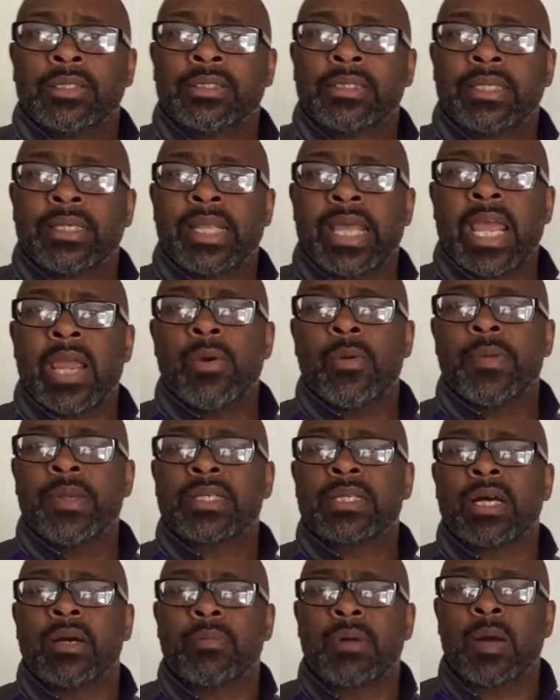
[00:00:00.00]
Today we'll be
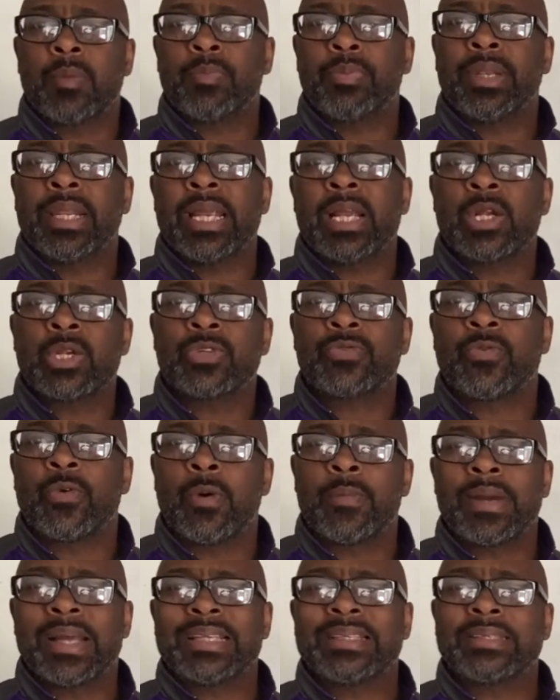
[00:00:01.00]
talking about players for
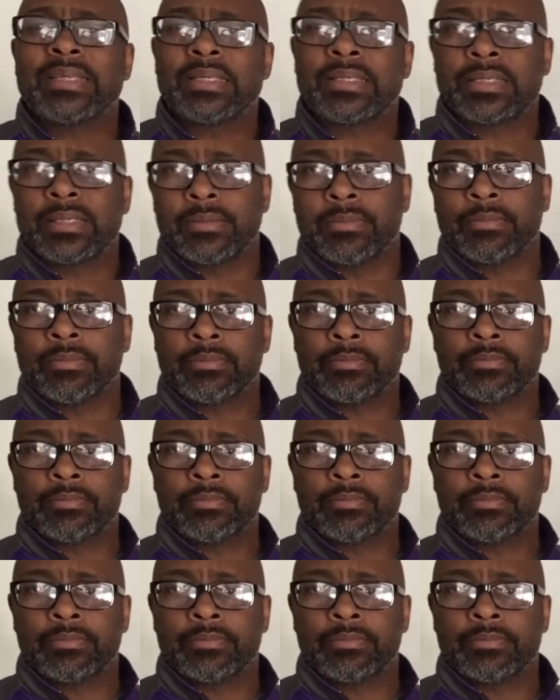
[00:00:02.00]
my system.